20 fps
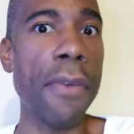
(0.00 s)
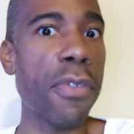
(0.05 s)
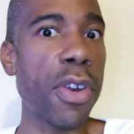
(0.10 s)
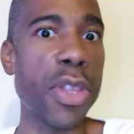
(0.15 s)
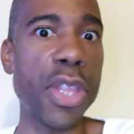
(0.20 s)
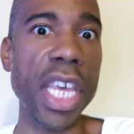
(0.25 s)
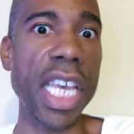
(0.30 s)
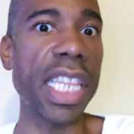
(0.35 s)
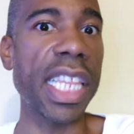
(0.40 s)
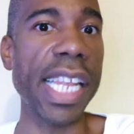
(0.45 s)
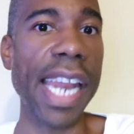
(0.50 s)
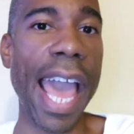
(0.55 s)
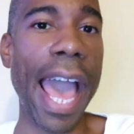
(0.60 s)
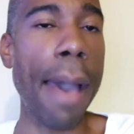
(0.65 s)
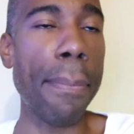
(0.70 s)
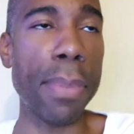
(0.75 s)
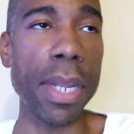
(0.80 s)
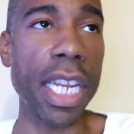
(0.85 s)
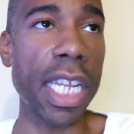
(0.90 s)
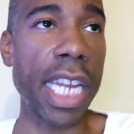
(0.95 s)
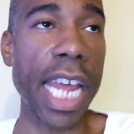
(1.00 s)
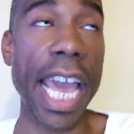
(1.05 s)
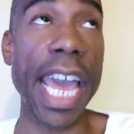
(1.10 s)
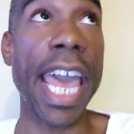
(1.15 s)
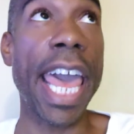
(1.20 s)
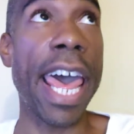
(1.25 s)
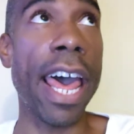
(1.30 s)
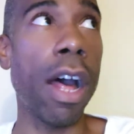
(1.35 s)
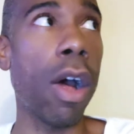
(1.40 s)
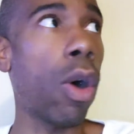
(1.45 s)
Everything that happened
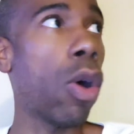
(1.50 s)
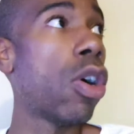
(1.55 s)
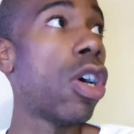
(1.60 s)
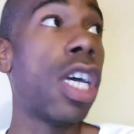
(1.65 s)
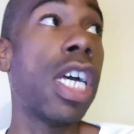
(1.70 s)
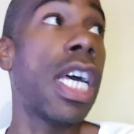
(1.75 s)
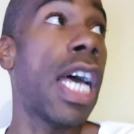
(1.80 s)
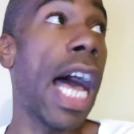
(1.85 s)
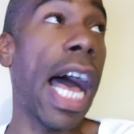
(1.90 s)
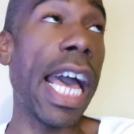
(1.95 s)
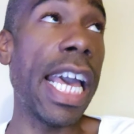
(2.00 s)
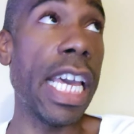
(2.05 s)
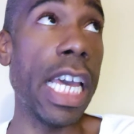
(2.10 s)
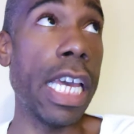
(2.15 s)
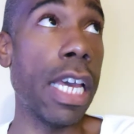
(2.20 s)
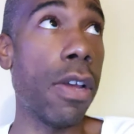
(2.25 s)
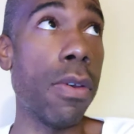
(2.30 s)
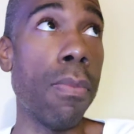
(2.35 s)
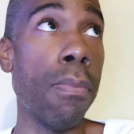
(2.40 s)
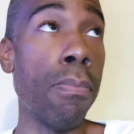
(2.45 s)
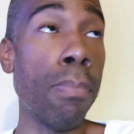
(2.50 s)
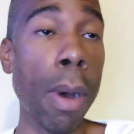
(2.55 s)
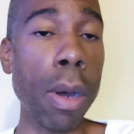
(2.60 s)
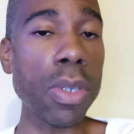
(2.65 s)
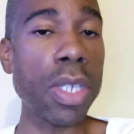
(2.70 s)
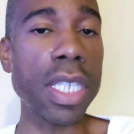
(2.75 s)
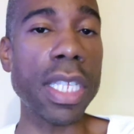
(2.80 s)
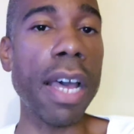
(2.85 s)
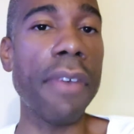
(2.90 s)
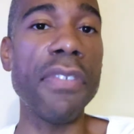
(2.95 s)
today, hell, it,
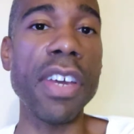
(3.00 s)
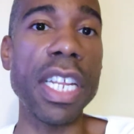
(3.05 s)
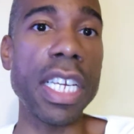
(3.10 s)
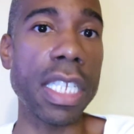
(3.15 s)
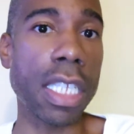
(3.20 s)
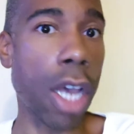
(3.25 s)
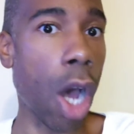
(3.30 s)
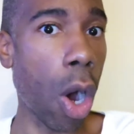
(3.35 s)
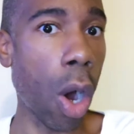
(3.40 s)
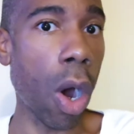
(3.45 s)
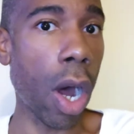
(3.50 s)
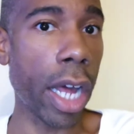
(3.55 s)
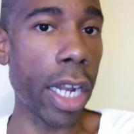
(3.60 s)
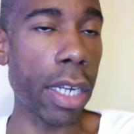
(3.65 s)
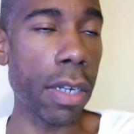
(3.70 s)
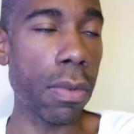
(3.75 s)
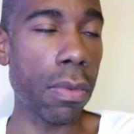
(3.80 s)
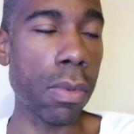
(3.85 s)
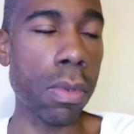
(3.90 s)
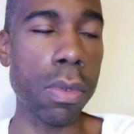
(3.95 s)
most of it is gone.